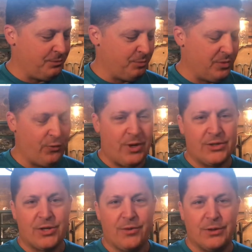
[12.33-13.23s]
Before I
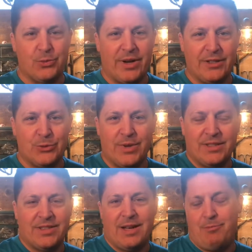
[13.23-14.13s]
start this one, I just want to
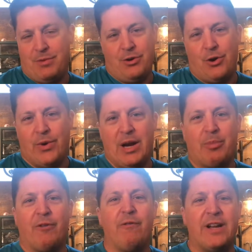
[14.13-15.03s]
say I'm in no way a
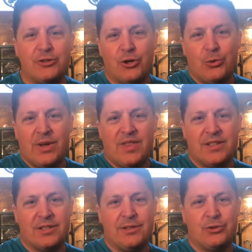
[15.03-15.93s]
professional with
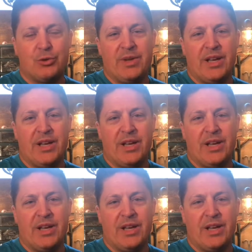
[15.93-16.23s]
this instrument.